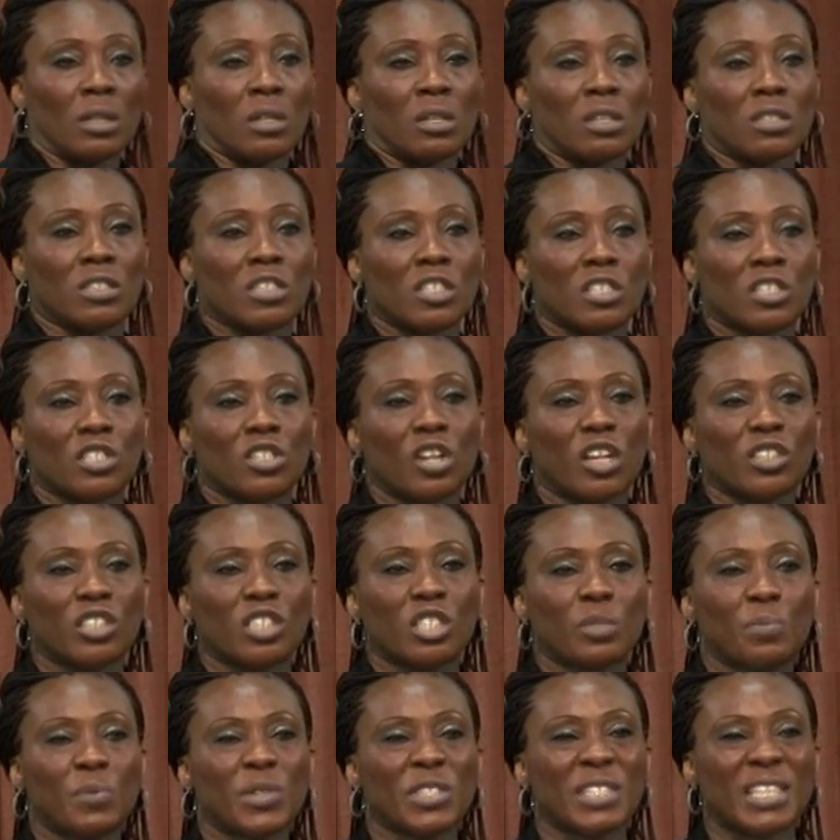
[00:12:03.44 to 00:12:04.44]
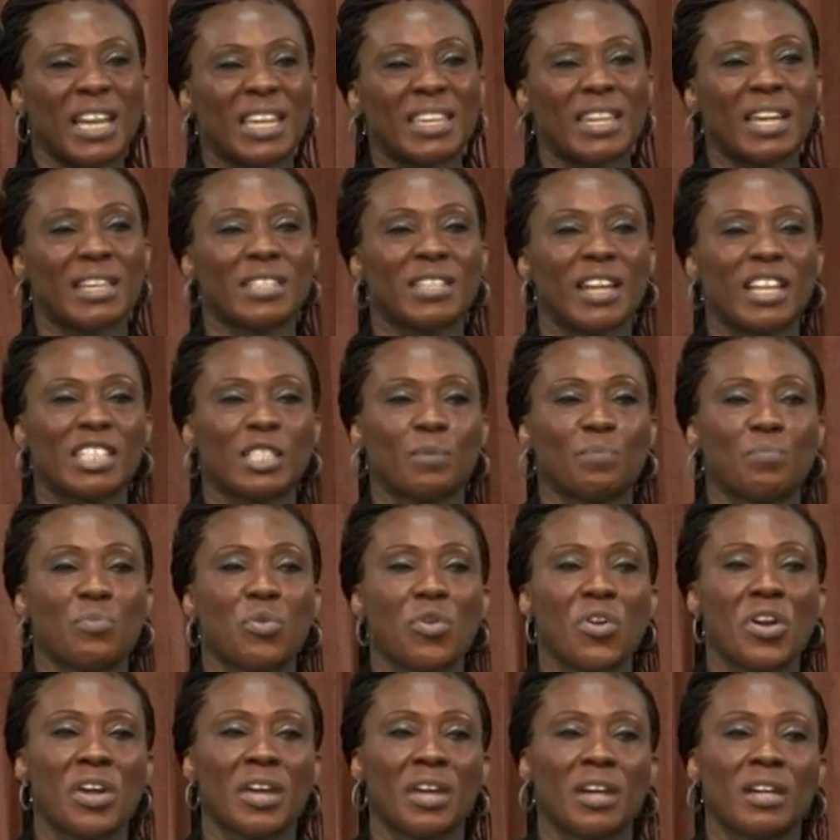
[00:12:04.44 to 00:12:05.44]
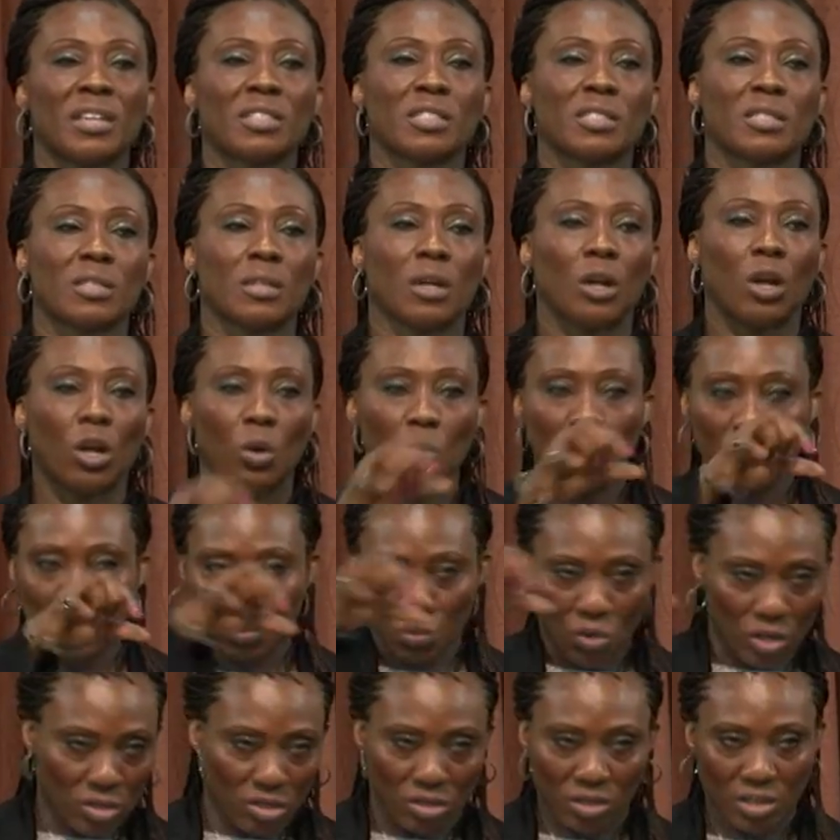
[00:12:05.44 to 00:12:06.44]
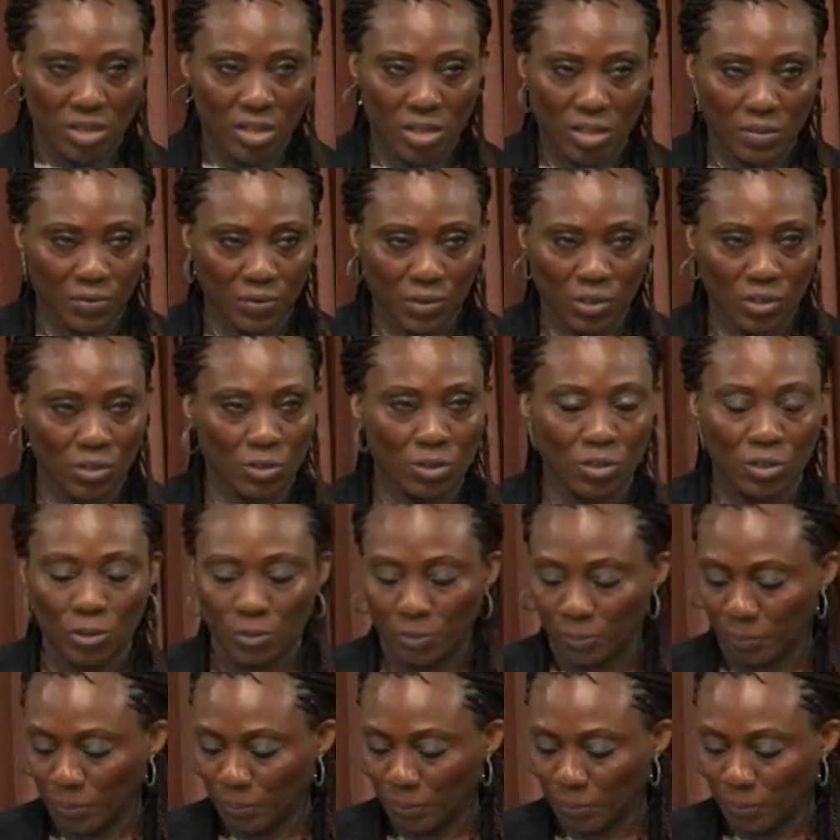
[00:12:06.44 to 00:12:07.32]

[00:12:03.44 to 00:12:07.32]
You see, such Spirit-energized prayers always work together for good.